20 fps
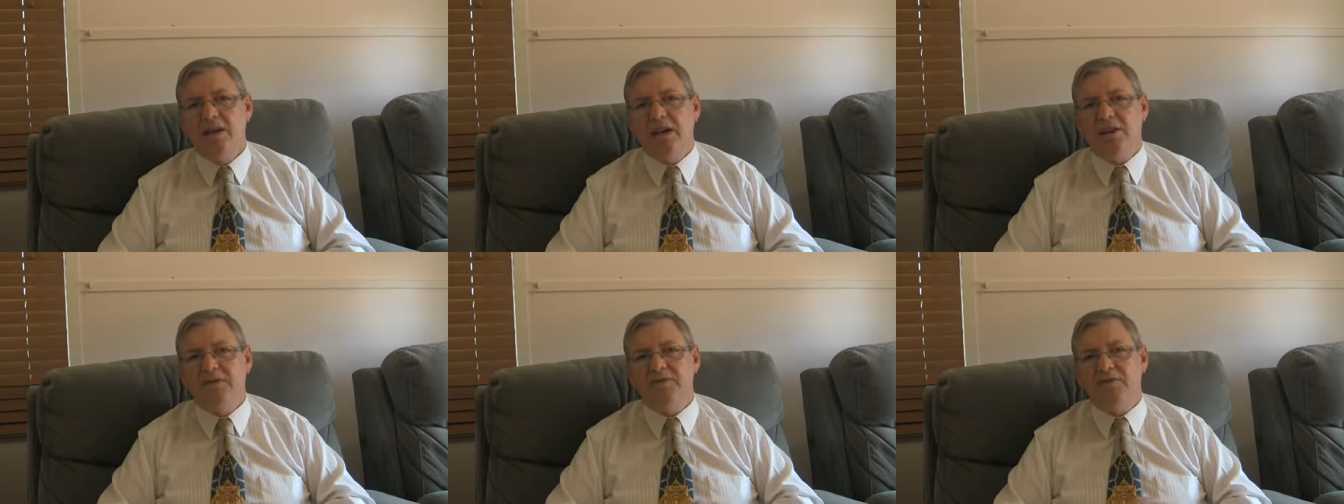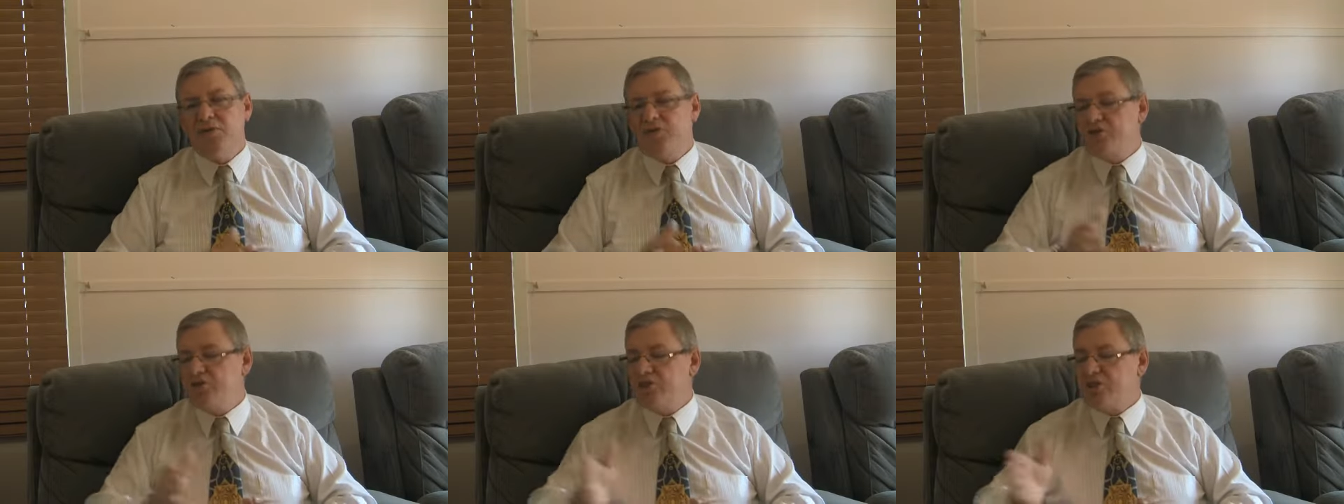He
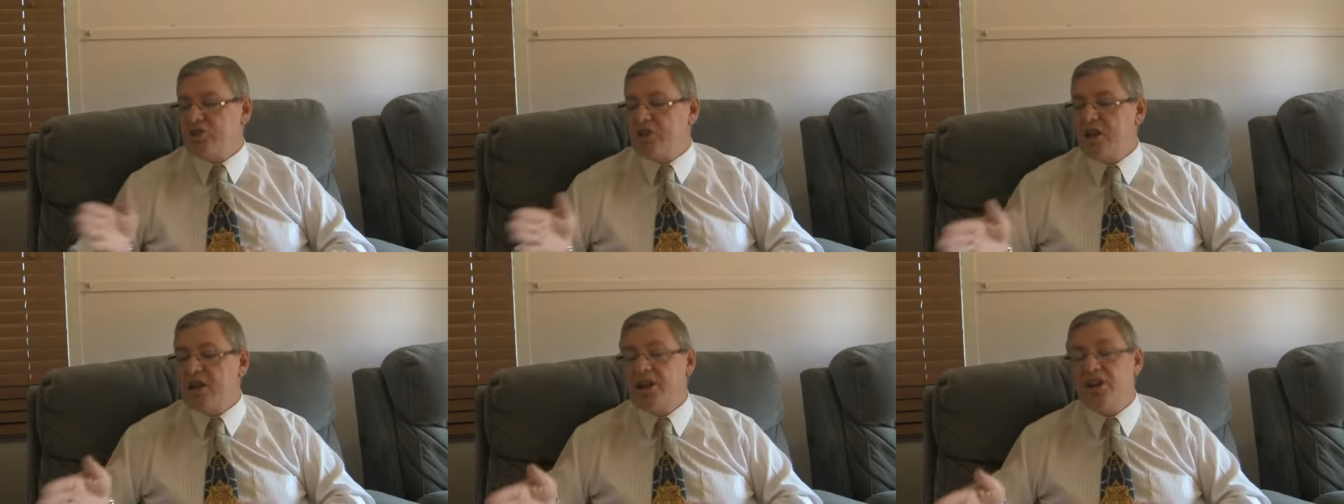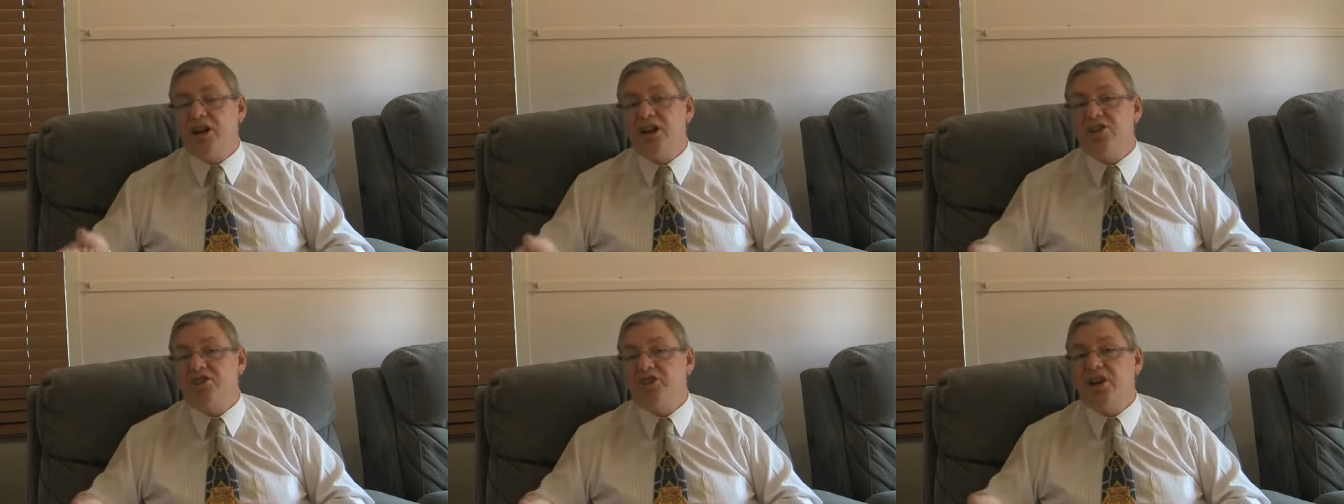felt just like
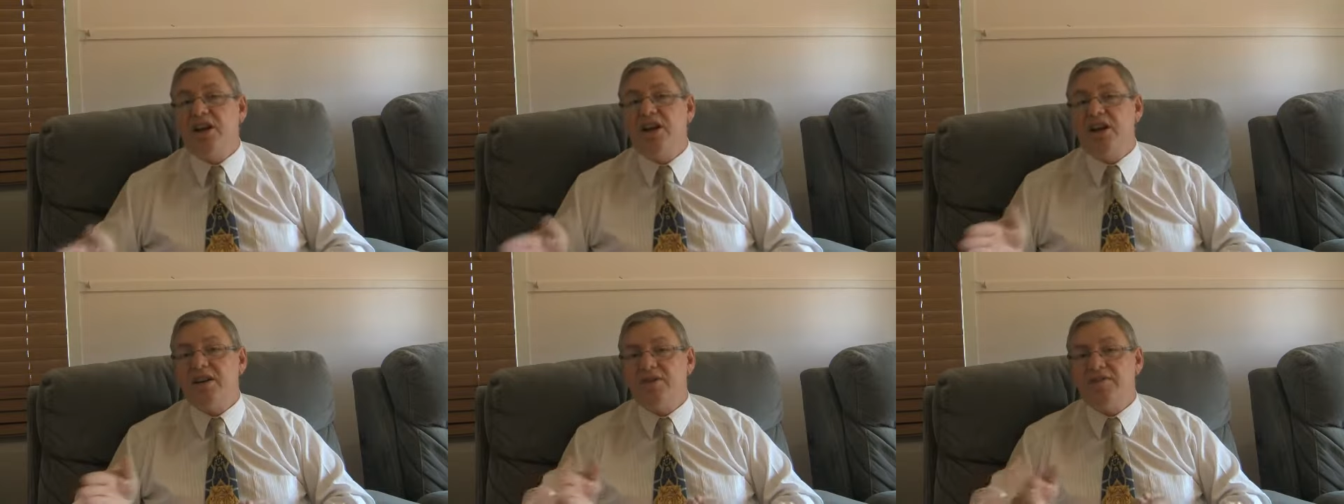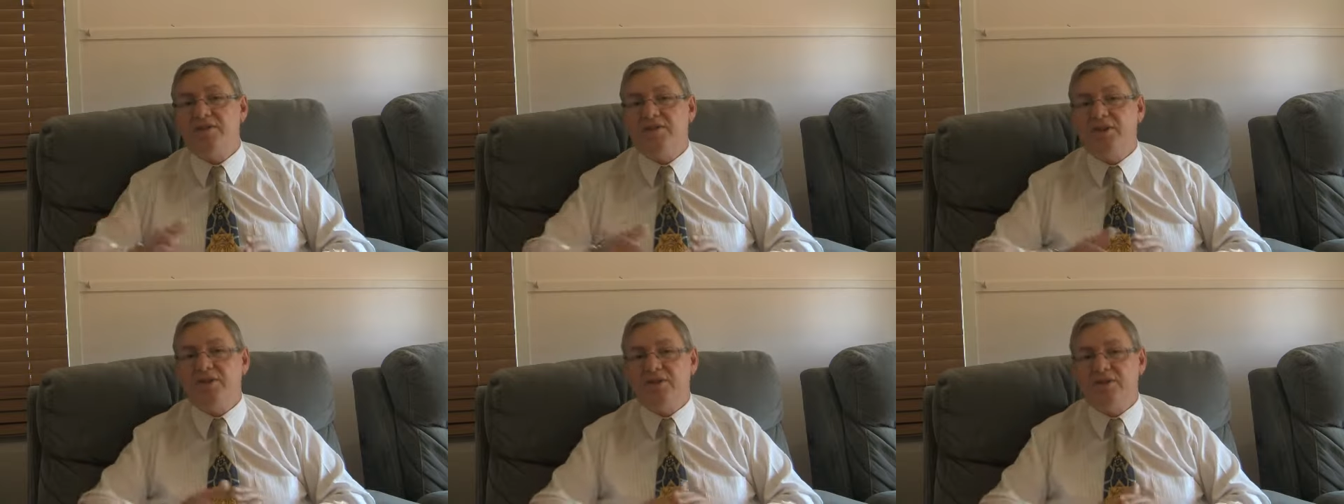Isaiah
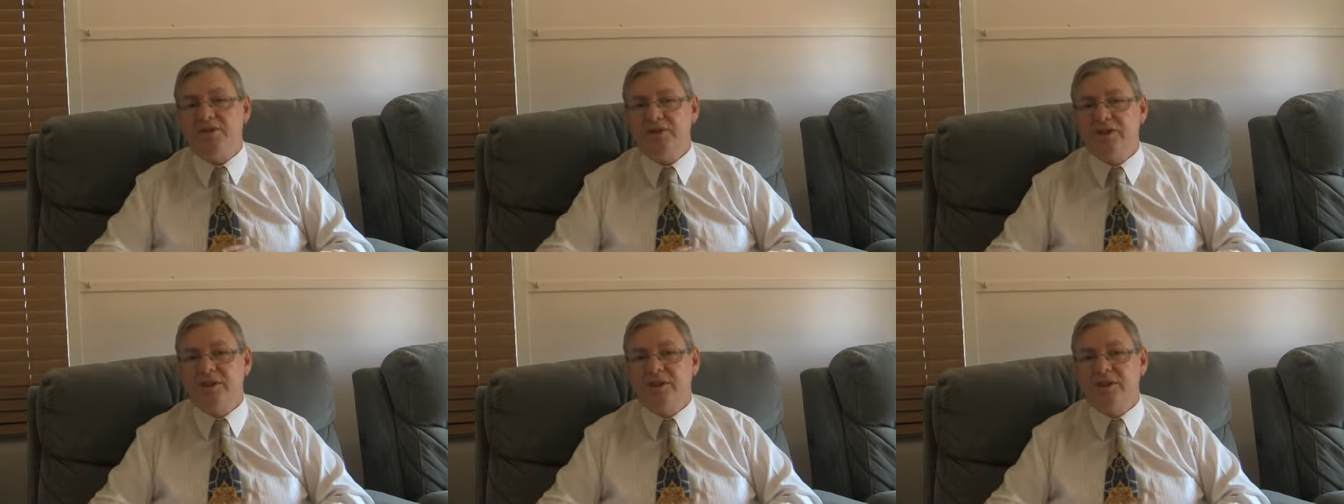felt.